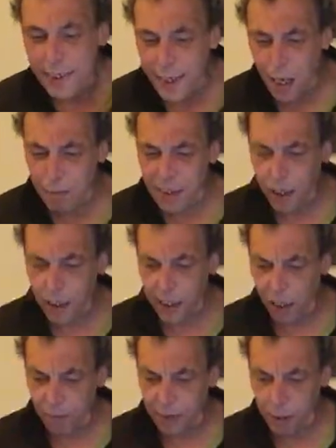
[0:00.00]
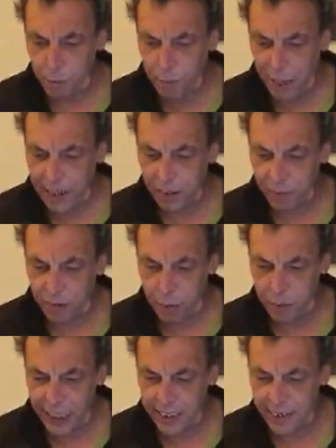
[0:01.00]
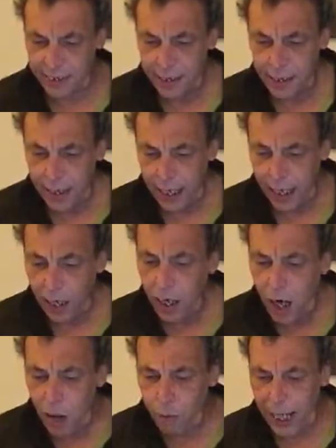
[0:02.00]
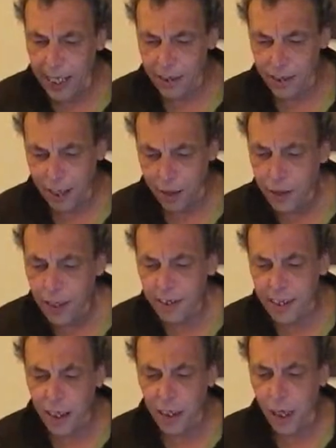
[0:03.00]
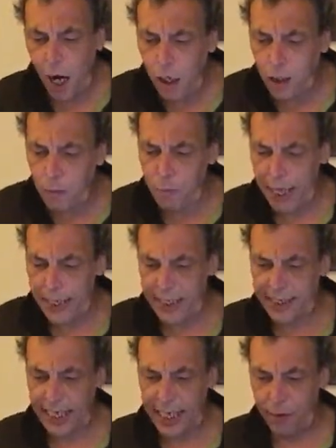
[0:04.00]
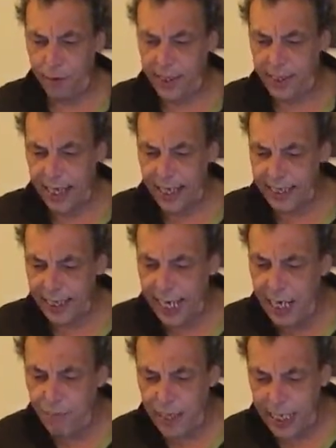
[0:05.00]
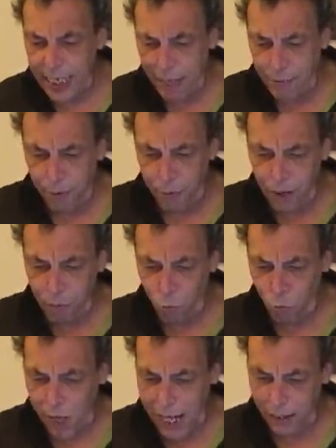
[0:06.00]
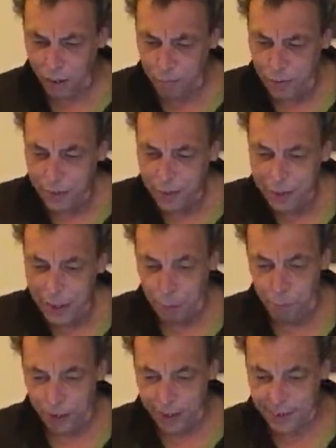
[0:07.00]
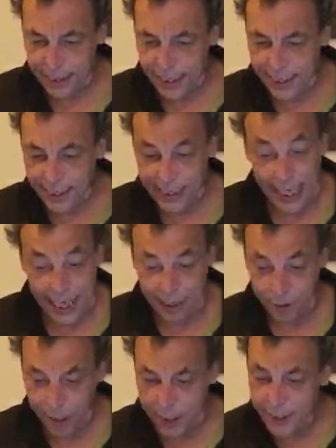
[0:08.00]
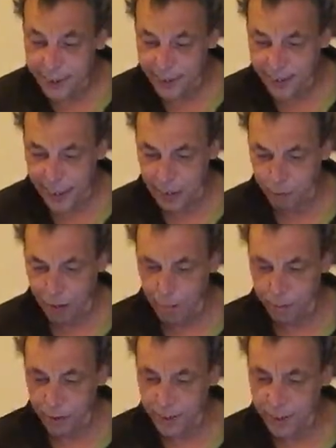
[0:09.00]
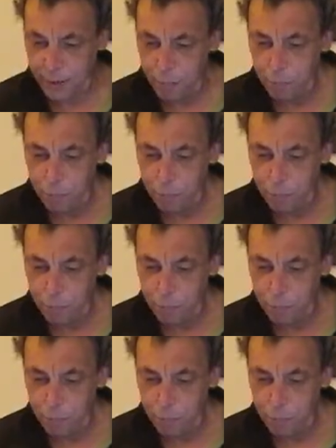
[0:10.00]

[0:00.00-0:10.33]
Simon's logging off and he'll be back in a few minutes. Oh, hello. The Long Man is here and says, evening, everyone well. Impersonating Laddie Grayson, says Bad Books.